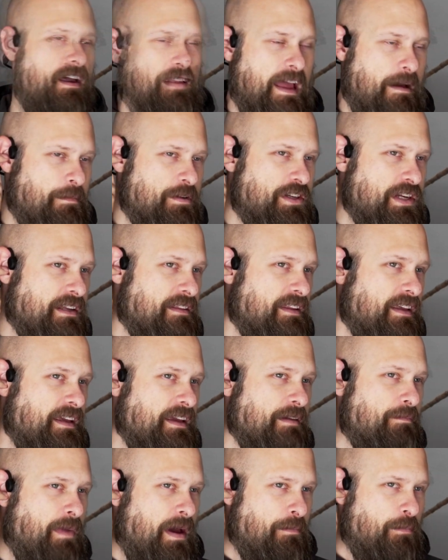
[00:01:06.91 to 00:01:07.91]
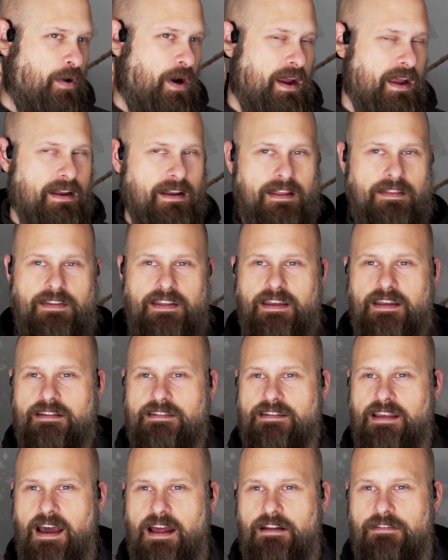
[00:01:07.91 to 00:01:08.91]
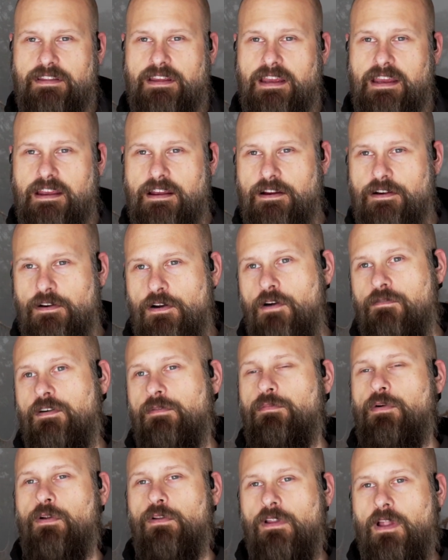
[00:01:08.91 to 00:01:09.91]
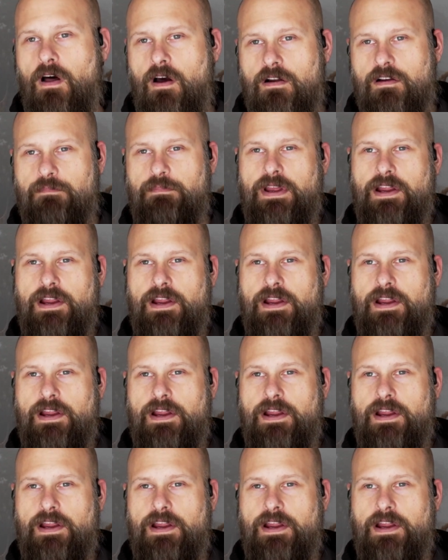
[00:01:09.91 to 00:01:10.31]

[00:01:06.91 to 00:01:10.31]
damaging the membrane in the inside of the ear over prolonged